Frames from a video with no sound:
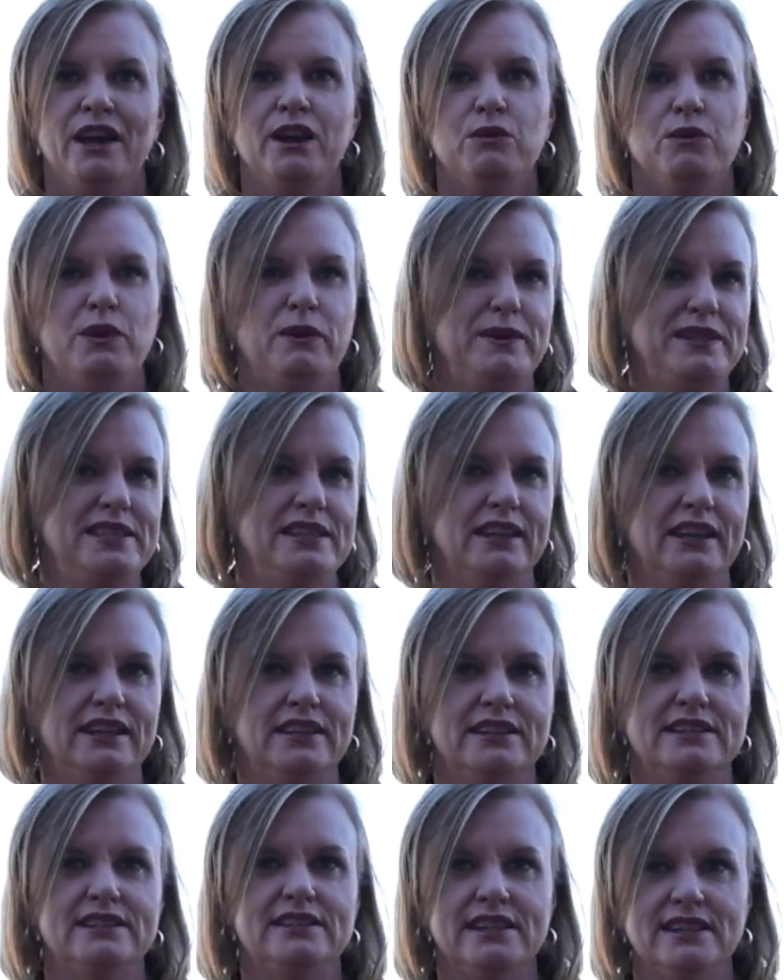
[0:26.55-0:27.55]
where we
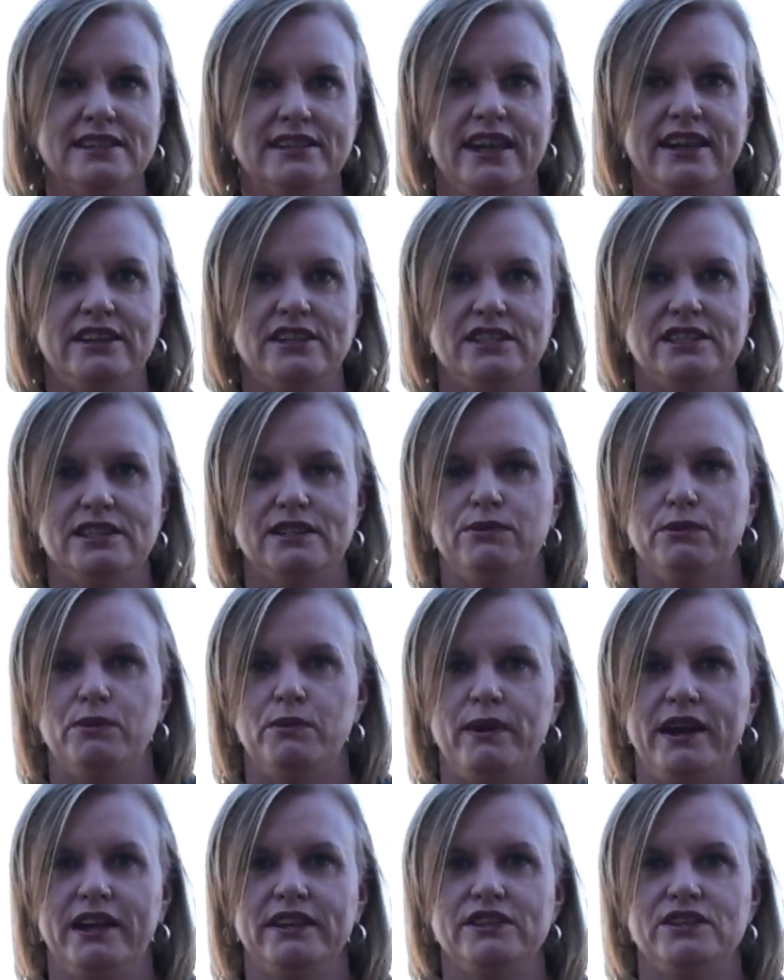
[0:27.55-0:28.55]
selected 6 agents from
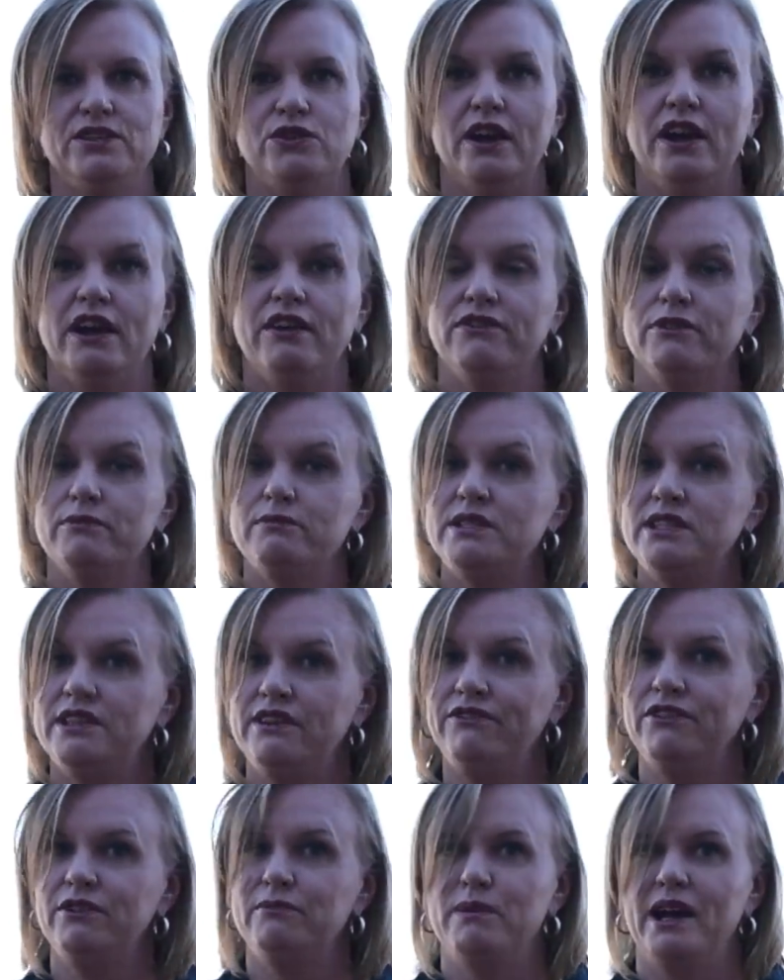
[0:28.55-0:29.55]
around Australia from
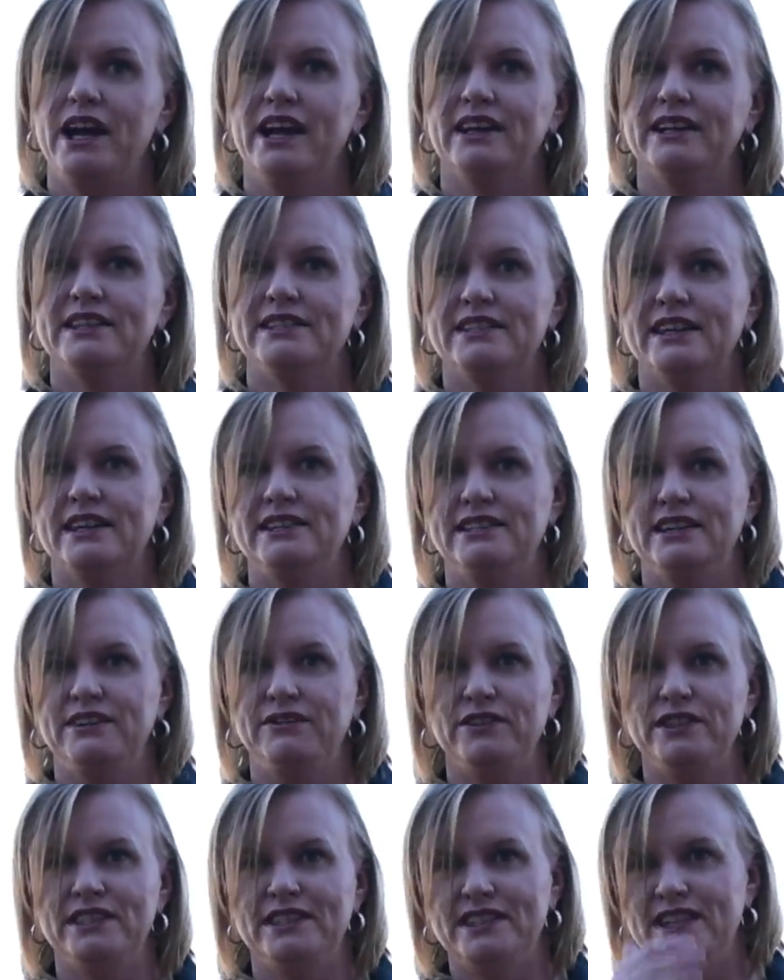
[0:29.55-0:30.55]
different markets at
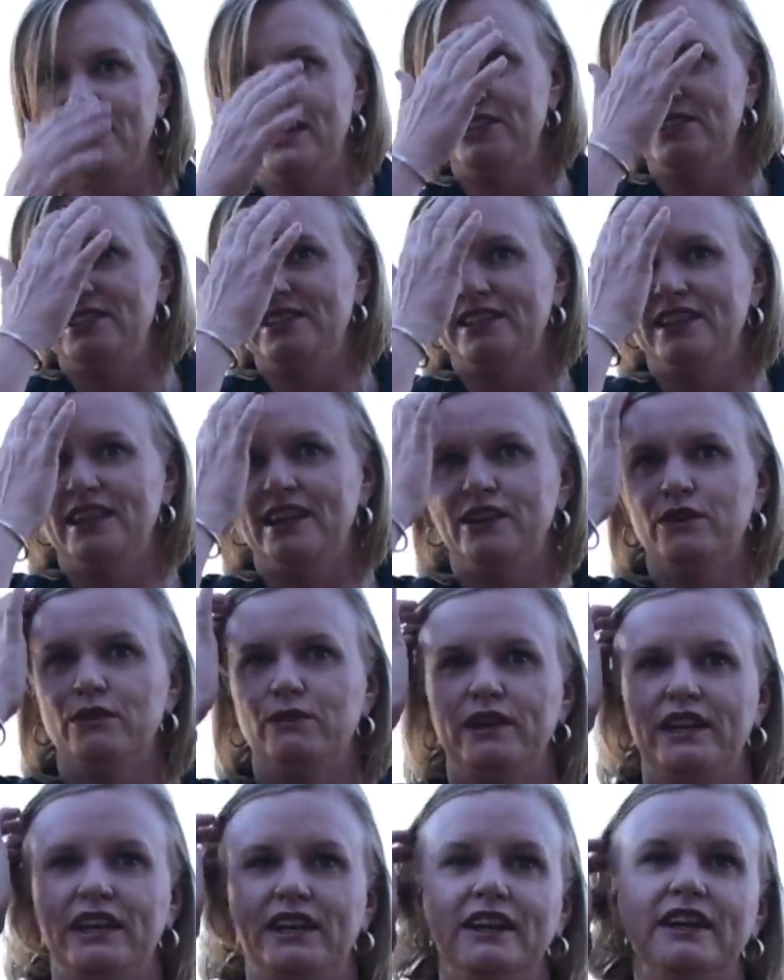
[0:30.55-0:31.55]
different stages in their
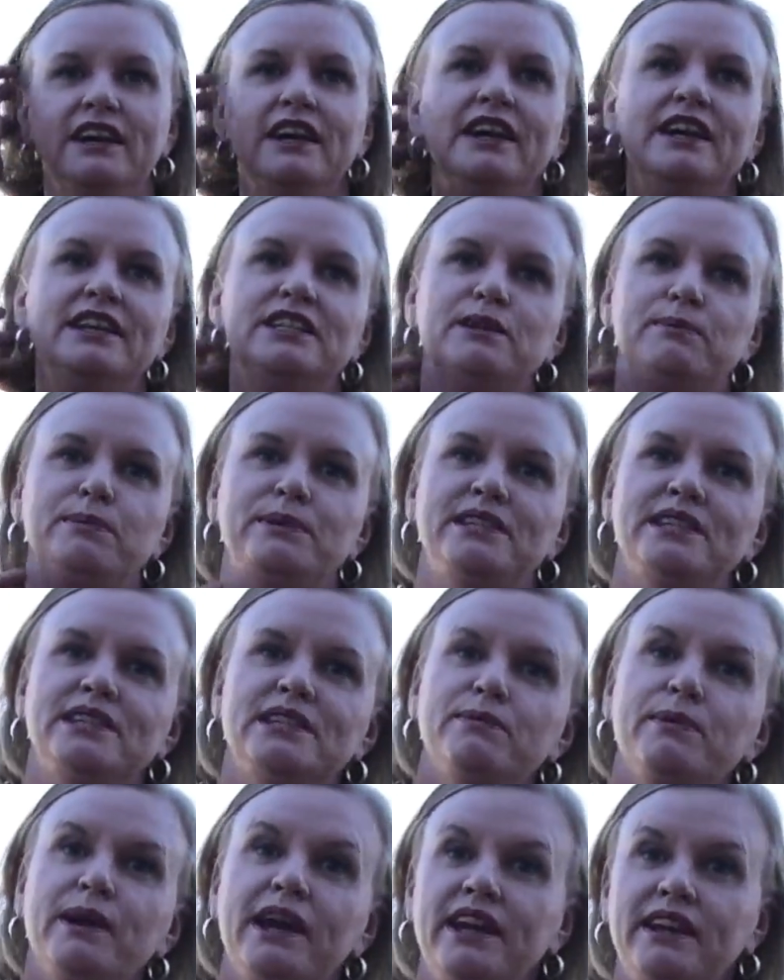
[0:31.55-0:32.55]
career to
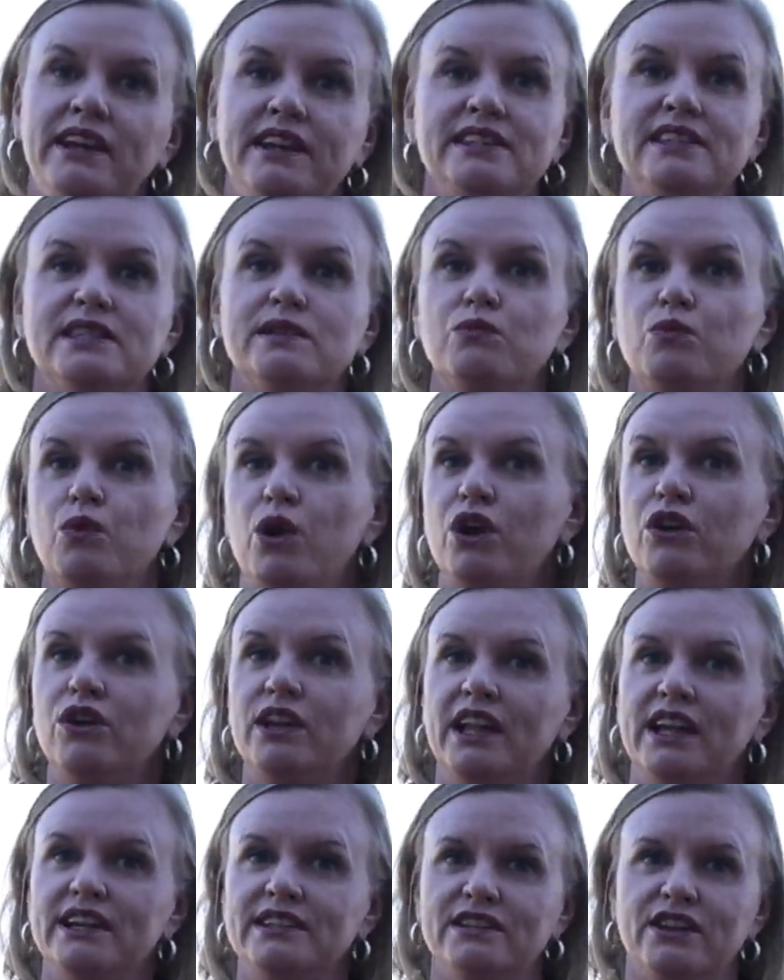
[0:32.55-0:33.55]
participate in some
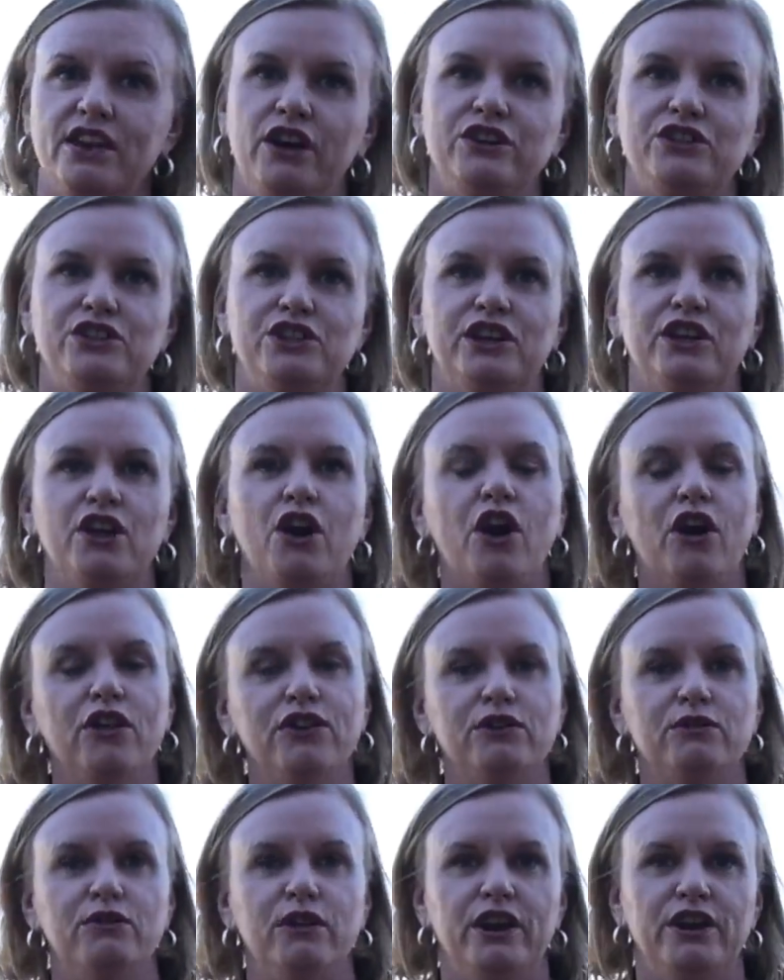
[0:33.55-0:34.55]
world-class coaching on
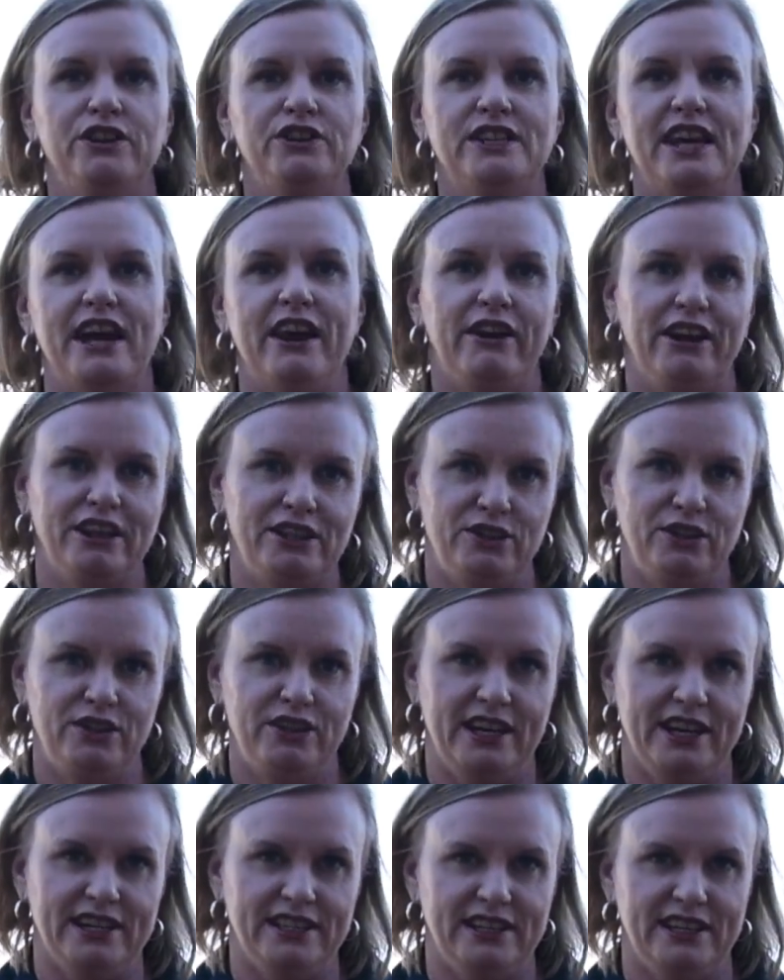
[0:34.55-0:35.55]
the road to AREC
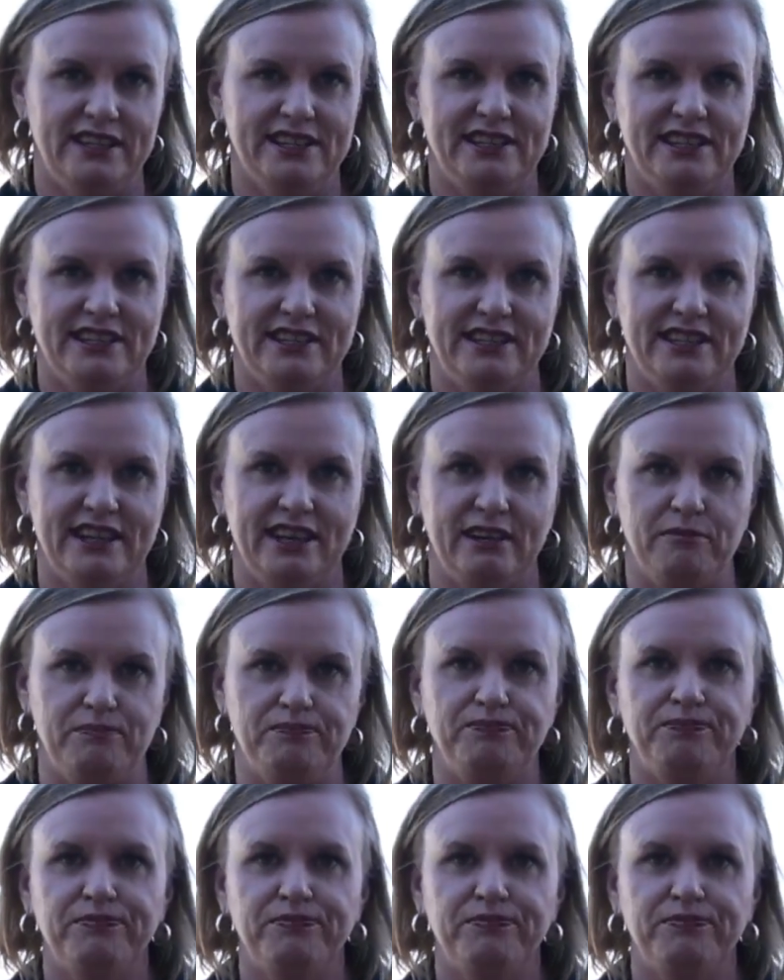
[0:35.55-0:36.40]
2016.